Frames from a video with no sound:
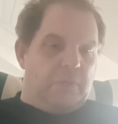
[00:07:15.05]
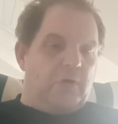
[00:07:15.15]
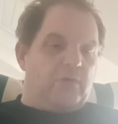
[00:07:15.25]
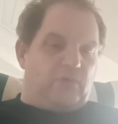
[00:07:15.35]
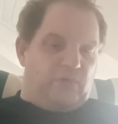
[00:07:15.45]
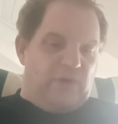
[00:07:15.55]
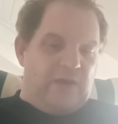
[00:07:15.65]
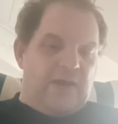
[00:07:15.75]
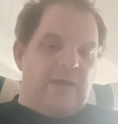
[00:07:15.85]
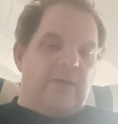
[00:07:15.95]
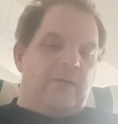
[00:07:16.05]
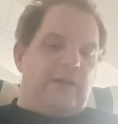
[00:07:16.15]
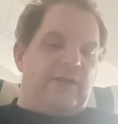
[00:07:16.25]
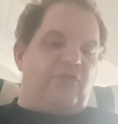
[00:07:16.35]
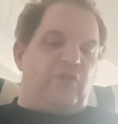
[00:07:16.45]
But
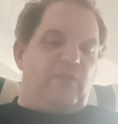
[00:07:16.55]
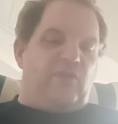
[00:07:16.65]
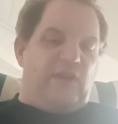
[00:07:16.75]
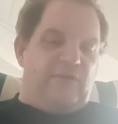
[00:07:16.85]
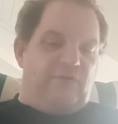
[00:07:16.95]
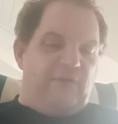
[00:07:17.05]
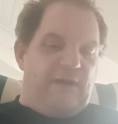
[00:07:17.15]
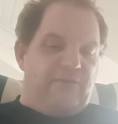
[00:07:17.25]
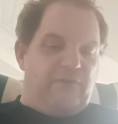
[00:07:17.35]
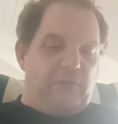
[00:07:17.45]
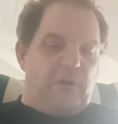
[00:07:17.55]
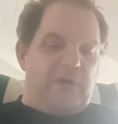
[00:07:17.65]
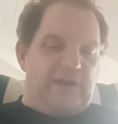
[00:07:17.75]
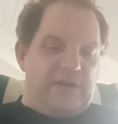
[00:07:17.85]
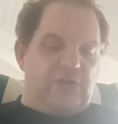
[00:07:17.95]
there's something for
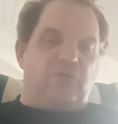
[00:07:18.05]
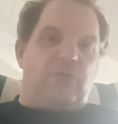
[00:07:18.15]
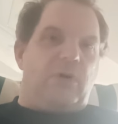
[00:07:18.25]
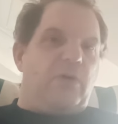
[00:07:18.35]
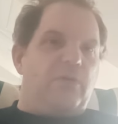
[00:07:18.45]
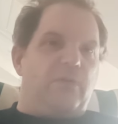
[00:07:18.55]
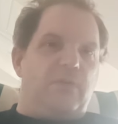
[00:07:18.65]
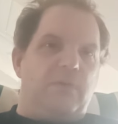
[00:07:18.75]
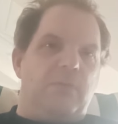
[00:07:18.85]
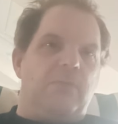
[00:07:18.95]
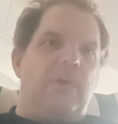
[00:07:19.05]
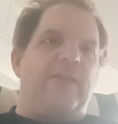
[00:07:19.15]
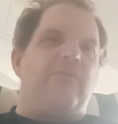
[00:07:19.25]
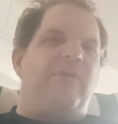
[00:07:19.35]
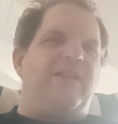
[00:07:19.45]
everyone in this one.
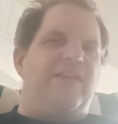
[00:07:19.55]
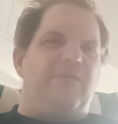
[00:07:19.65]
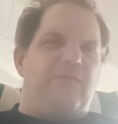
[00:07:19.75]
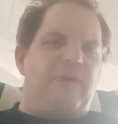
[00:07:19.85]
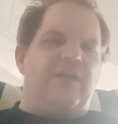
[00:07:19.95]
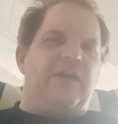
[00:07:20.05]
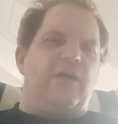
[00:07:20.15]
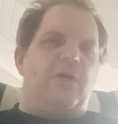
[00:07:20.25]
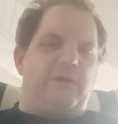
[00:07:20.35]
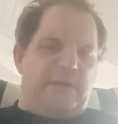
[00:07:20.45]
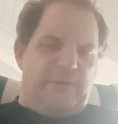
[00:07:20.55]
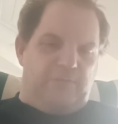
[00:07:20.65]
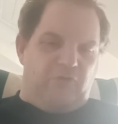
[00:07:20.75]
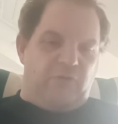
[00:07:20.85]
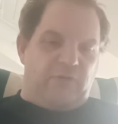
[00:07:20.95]
Whether you like
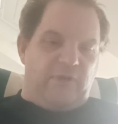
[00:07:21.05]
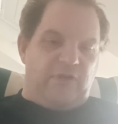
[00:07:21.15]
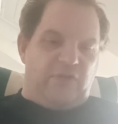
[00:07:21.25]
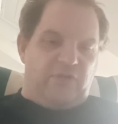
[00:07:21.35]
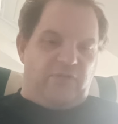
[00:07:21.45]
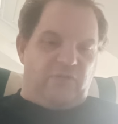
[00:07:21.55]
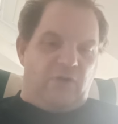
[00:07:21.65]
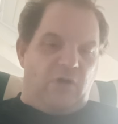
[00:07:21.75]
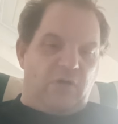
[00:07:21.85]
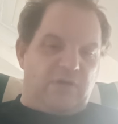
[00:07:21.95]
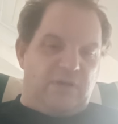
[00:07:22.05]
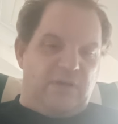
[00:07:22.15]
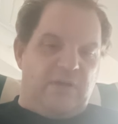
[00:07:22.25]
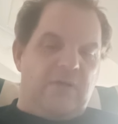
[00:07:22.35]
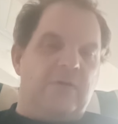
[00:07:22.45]
it progressive rock,
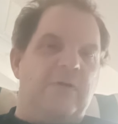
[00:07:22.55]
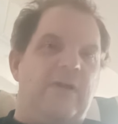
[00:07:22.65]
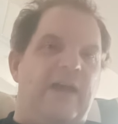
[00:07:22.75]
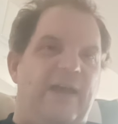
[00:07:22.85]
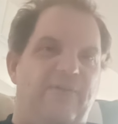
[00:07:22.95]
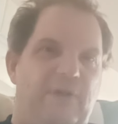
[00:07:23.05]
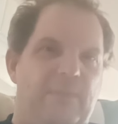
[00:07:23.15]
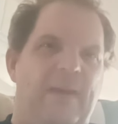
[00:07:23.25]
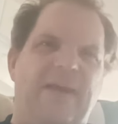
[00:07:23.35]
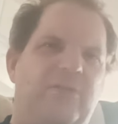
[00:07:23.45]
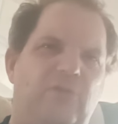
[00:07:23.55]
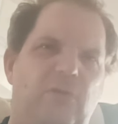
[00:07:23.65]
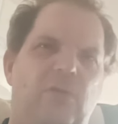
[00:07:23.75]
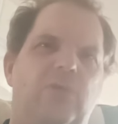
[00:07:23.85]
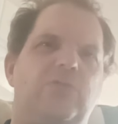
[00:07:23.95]
heavy
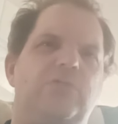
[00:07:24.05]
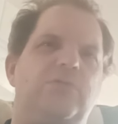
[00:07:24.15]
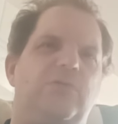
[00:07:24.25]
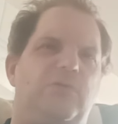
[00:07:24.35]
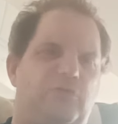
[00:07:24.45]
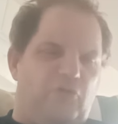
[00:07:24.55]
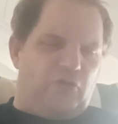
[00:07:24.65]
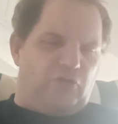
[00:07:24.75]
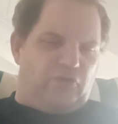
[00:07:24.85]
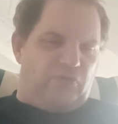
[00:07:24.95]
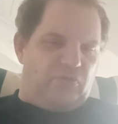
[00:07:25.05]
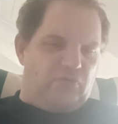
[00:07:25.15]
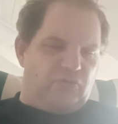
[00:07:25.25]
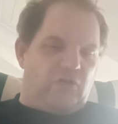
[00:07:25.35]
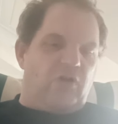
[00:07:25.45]
metal, or just
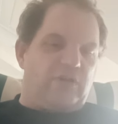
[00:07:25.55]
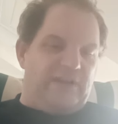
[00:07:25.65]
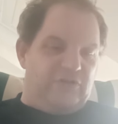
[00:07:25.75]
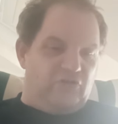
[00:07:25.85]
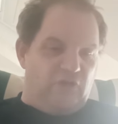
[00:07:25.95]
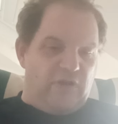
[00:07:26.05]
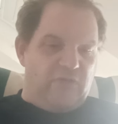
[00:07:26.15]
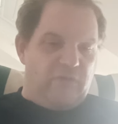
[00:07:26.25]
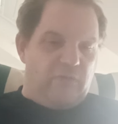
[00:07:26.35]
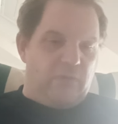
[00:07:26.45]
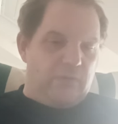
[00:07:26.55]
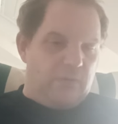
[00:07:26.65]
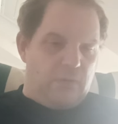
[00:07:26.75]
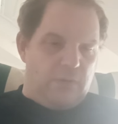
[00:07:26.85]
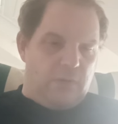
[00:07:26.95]
rock in general,
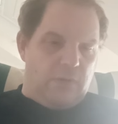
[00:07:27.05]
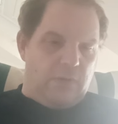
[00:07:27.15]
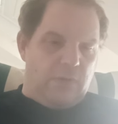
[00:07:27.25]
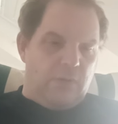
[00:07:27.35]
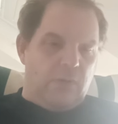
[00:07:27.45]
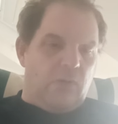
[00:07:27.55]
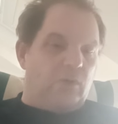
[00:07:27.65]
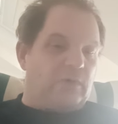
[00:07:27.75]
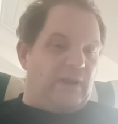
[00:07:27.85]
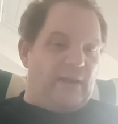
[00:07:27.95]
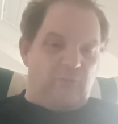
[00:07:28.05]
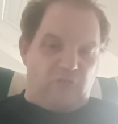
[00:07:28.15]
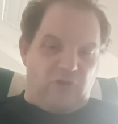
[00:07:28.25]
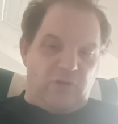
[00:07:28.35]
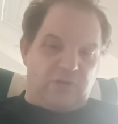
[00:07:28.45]
or
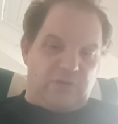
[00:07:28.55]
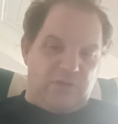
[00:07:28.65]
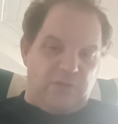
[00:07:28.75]
glam rock.